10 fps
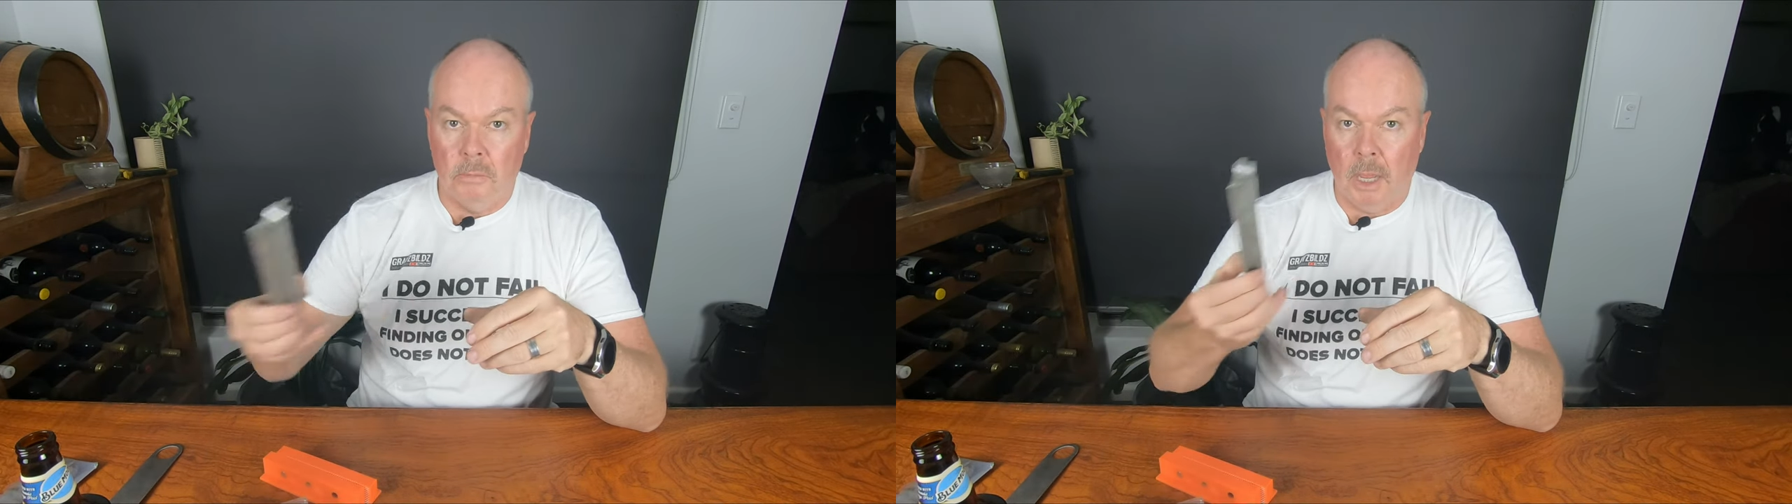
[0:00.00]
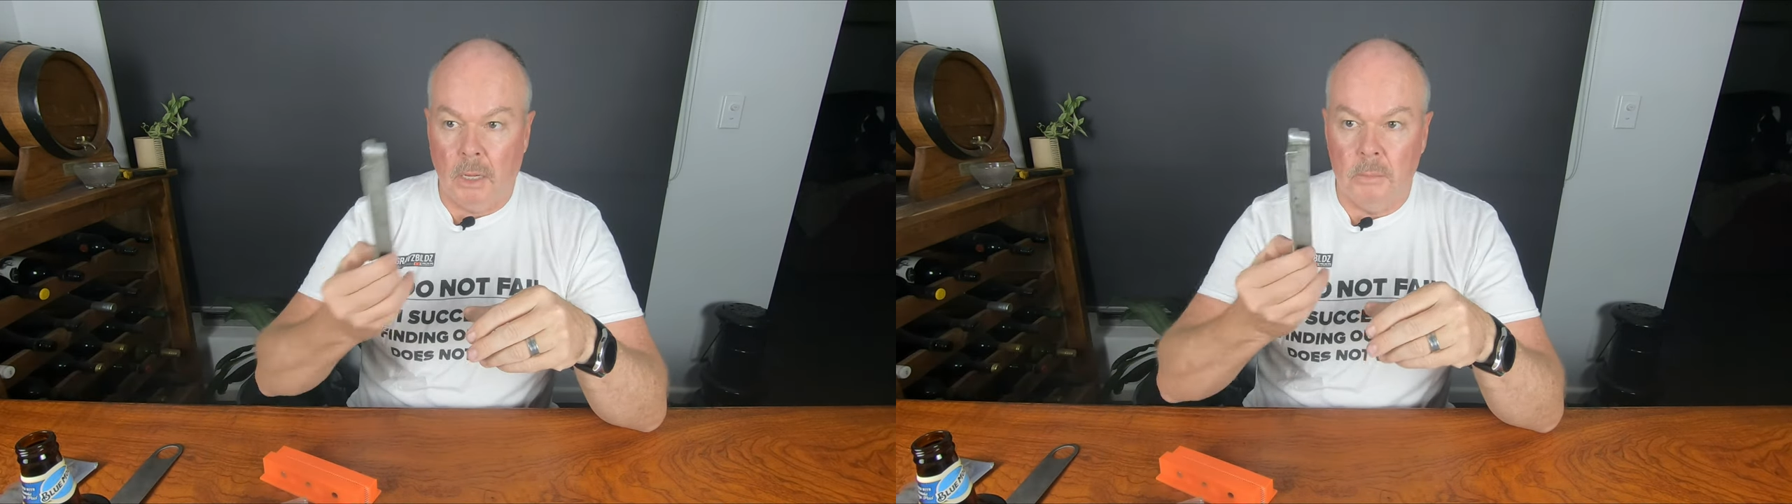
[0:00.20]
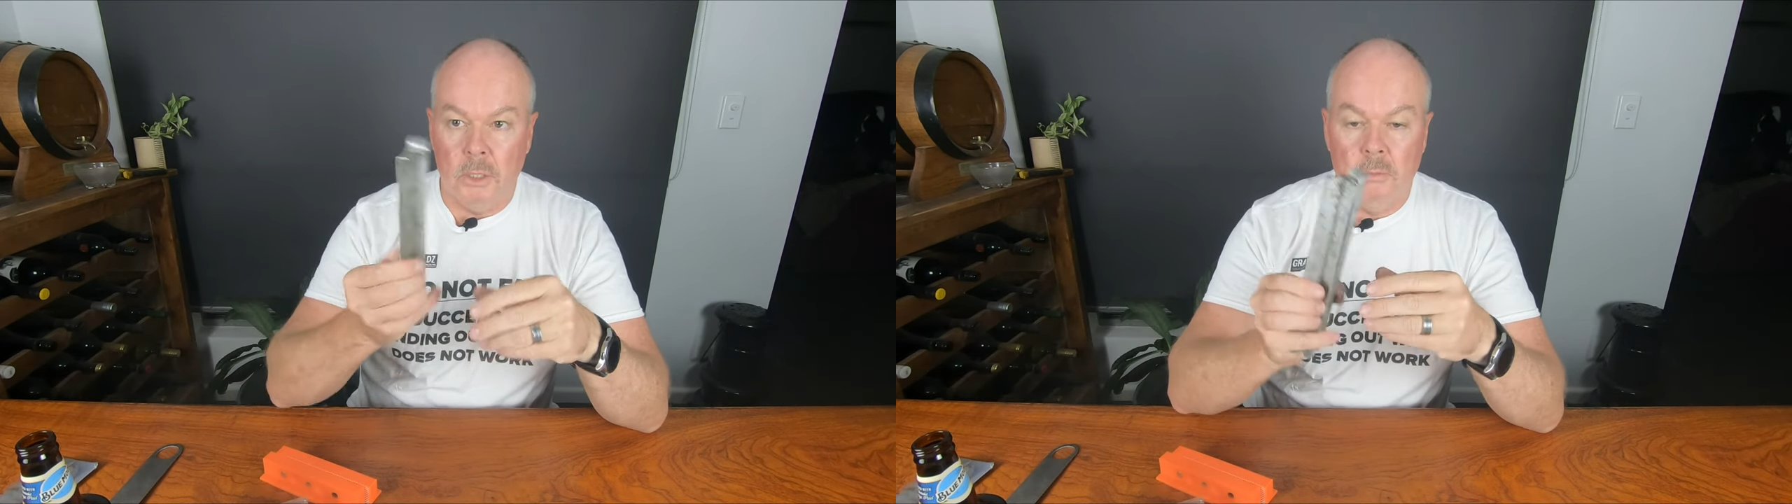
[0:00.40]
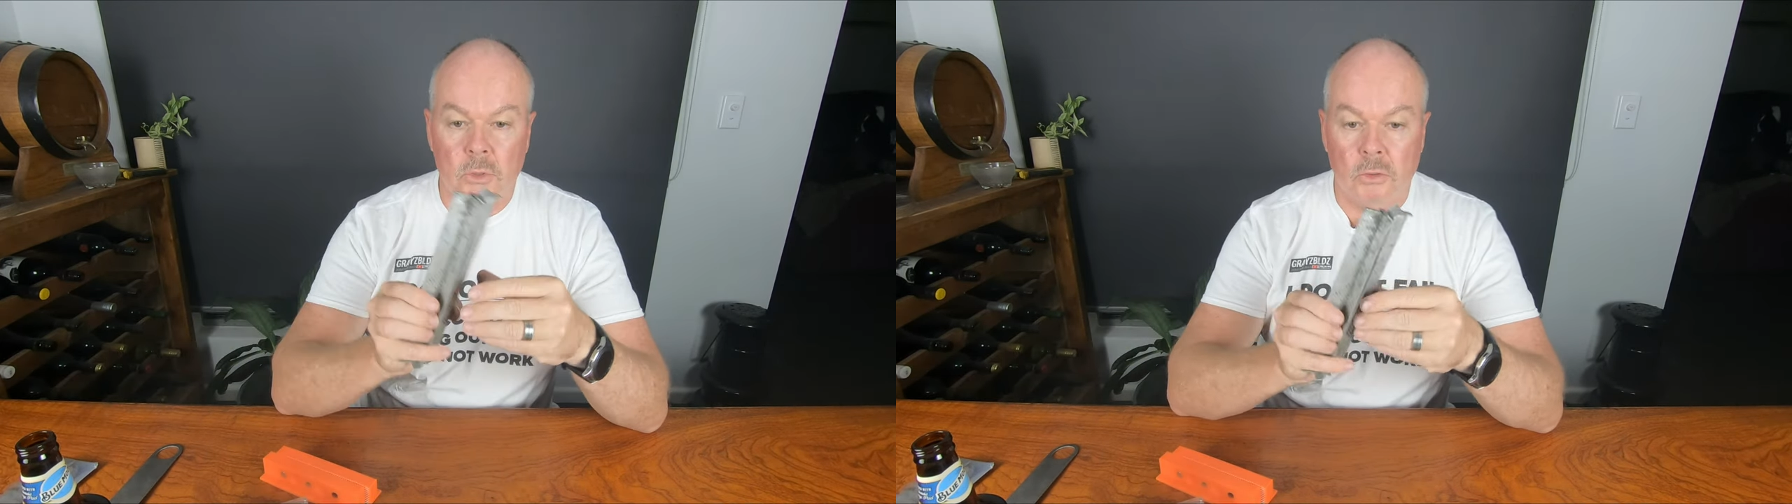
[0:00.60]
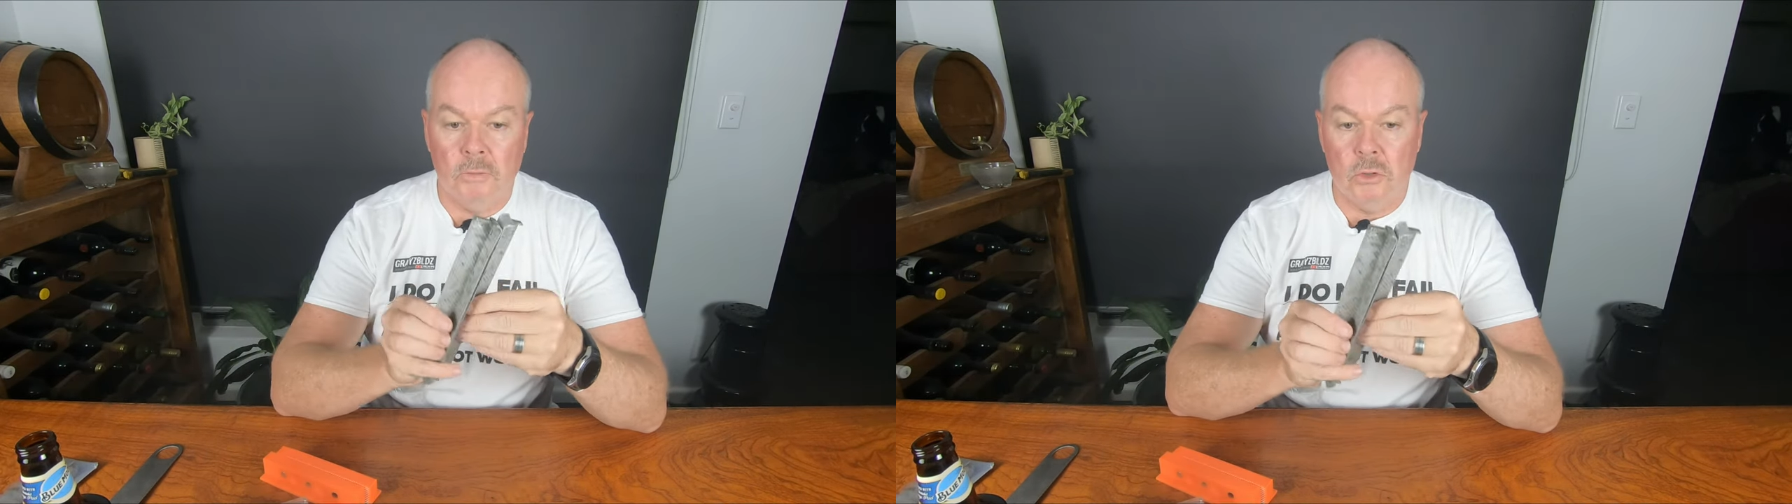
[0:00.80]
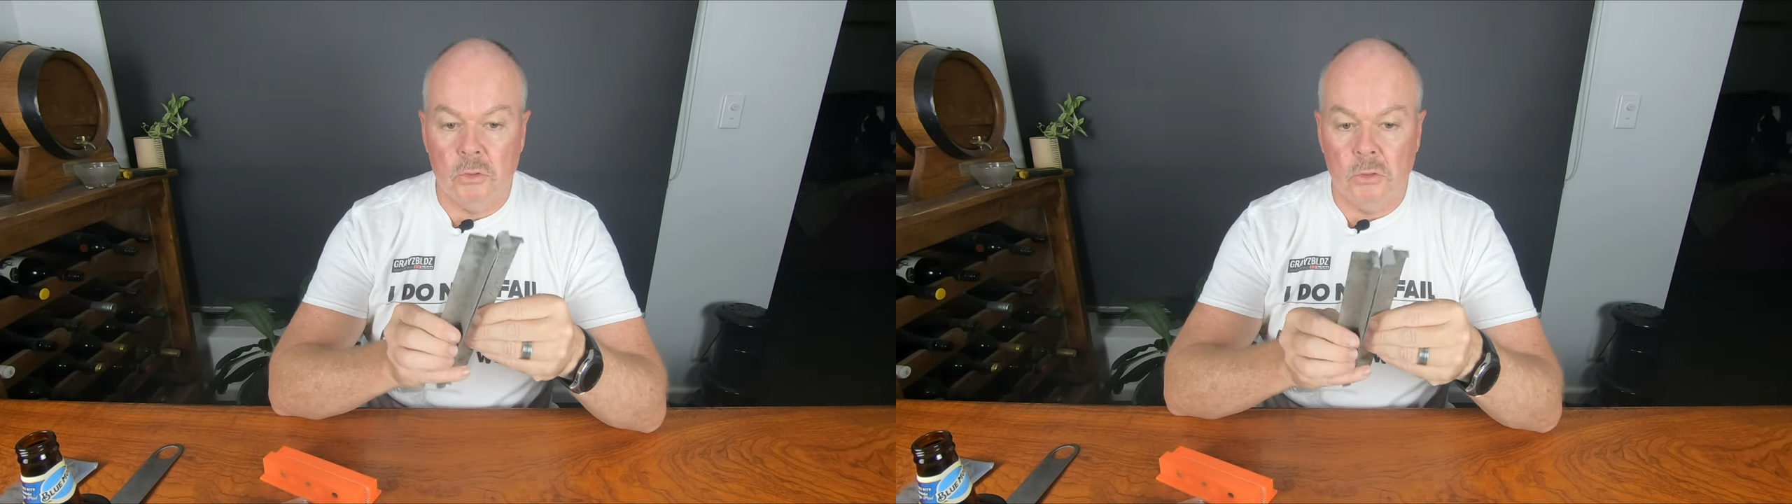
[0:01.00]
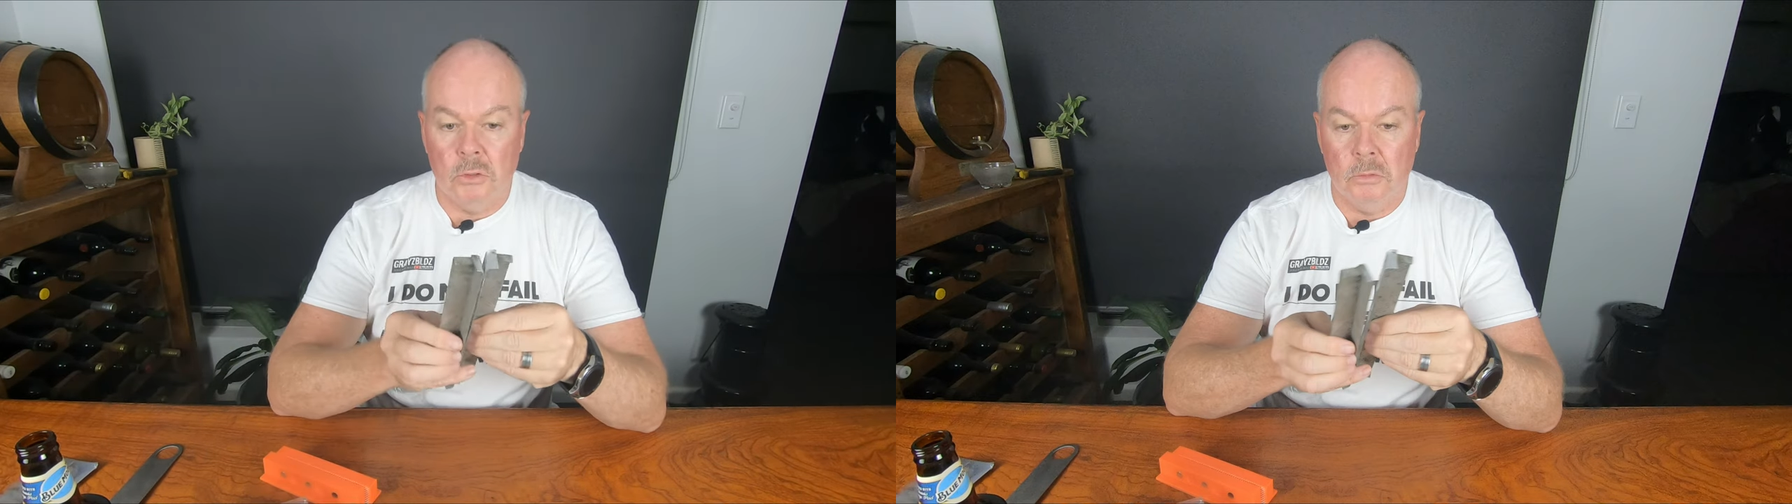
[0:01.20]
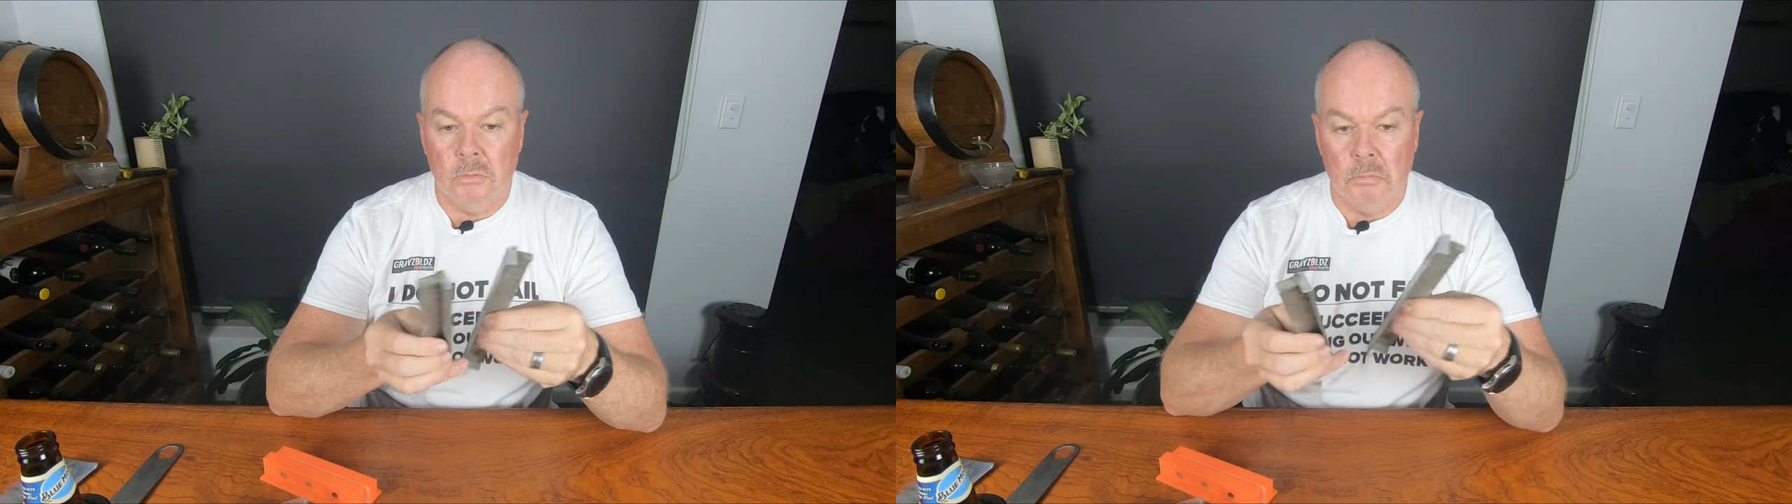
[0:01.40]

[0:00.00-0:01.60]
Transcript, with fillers: aluminium soft jaws?